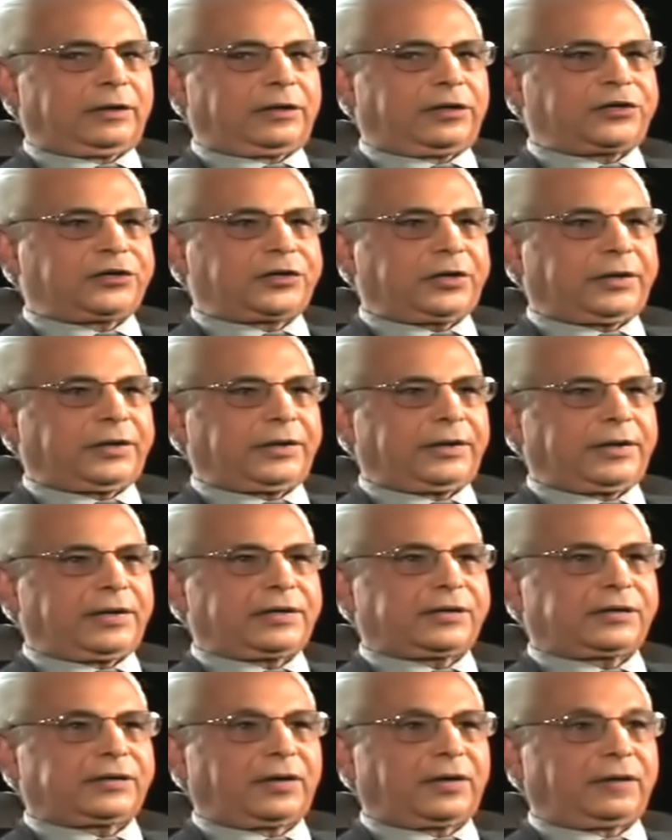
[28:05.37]
Christianity
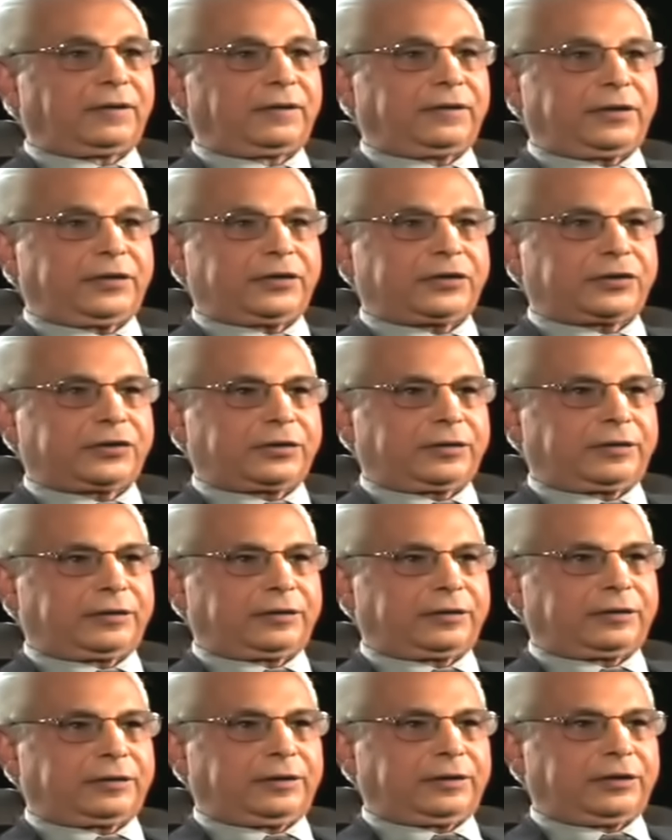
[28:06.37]
as
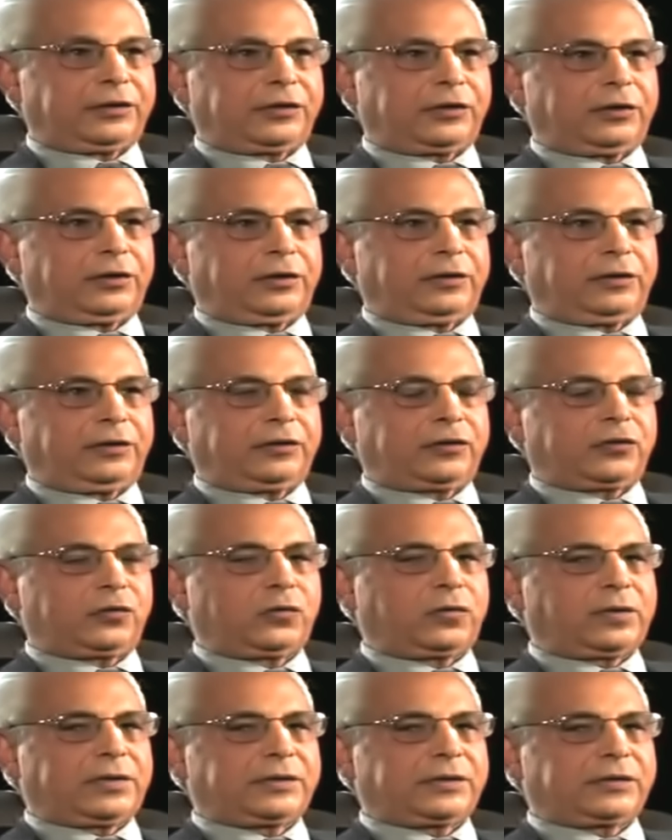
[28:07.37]
salvation, and
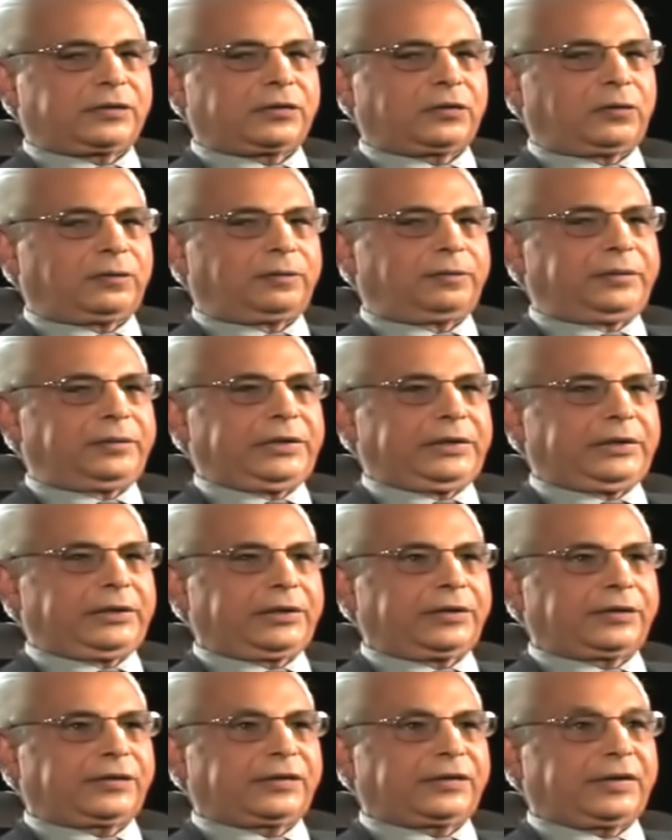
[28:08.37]
insurance of
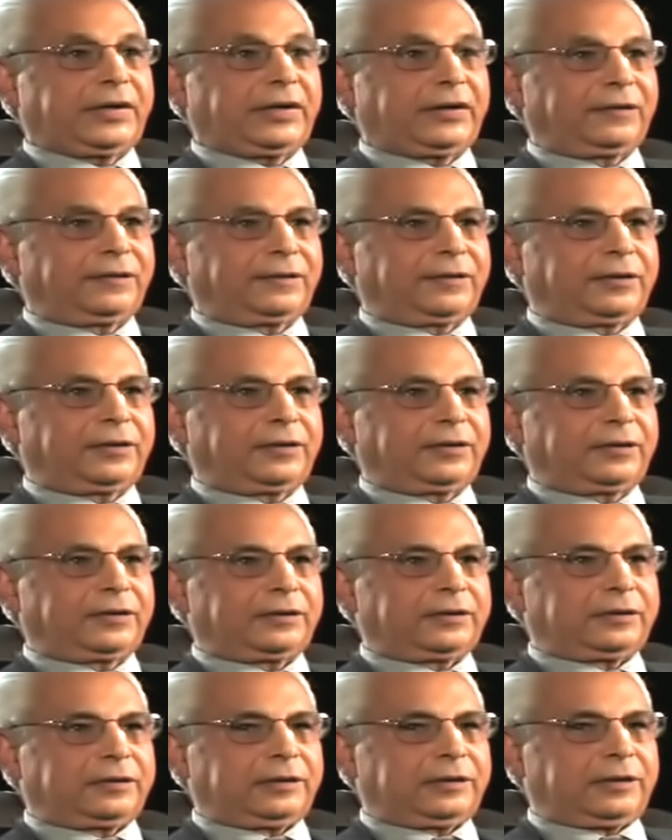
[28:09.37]
being saved
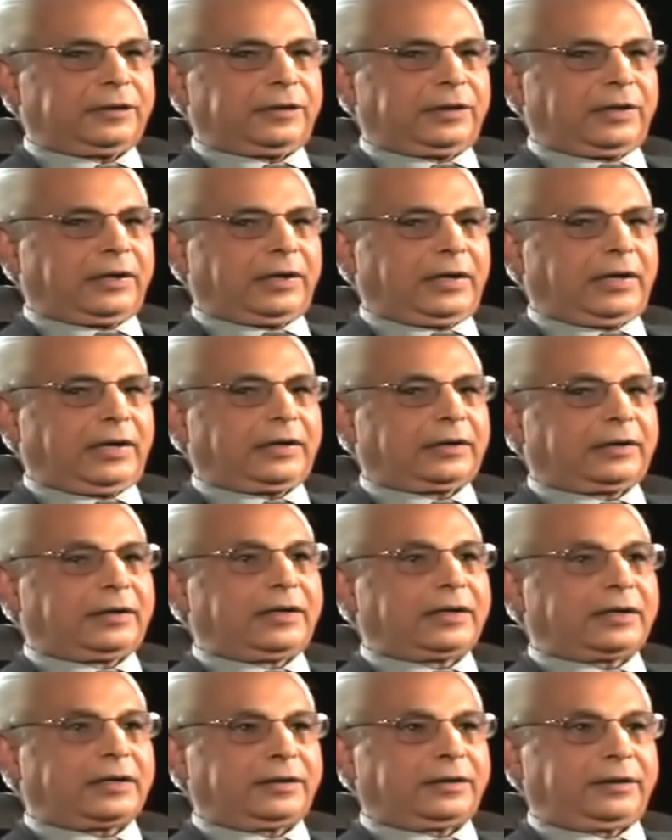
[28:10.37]
and
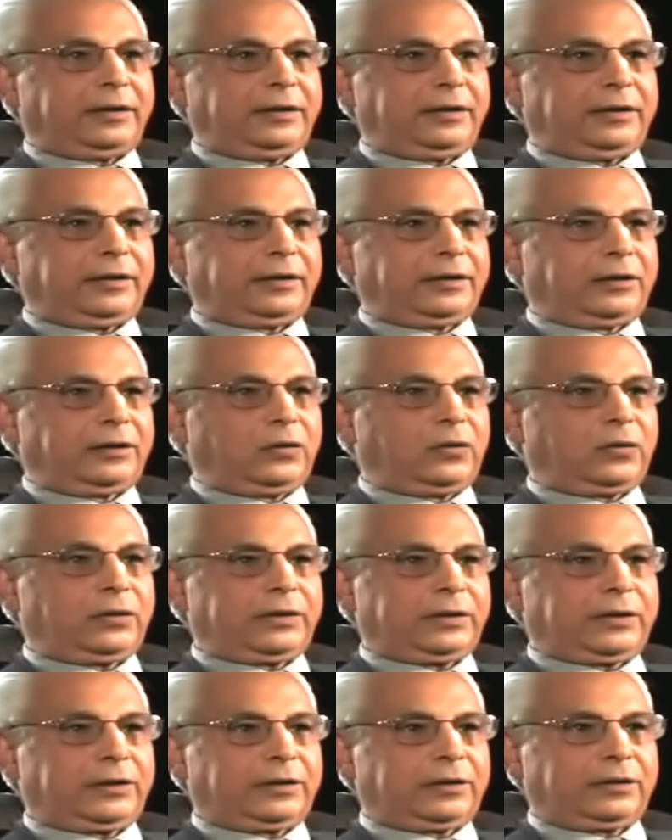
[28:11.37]
guaranteeing
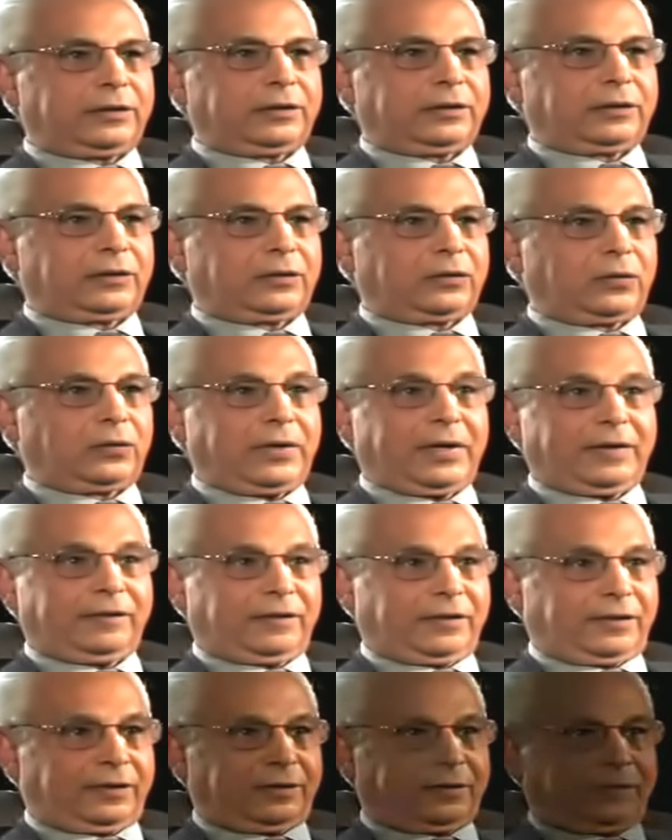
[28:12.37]
going to
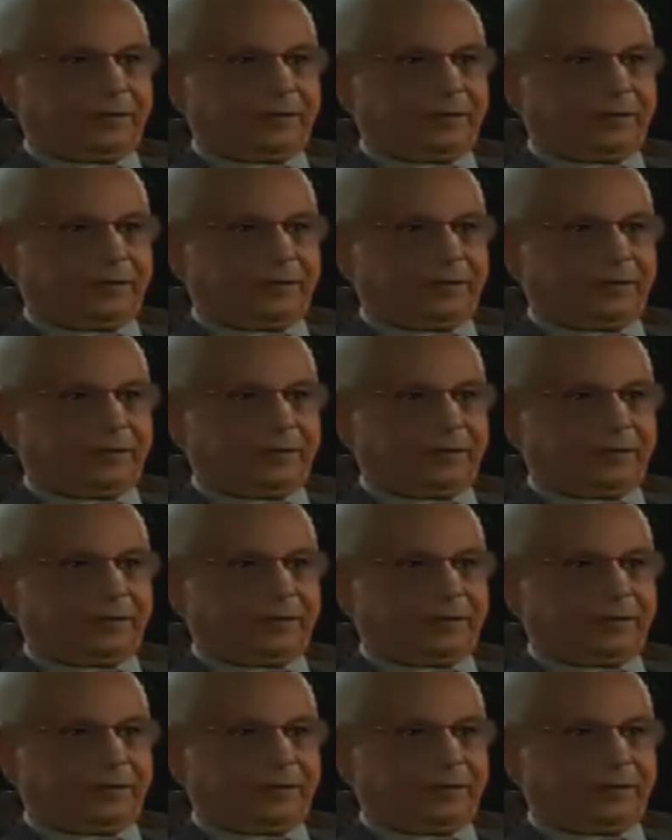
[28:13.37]
heaven.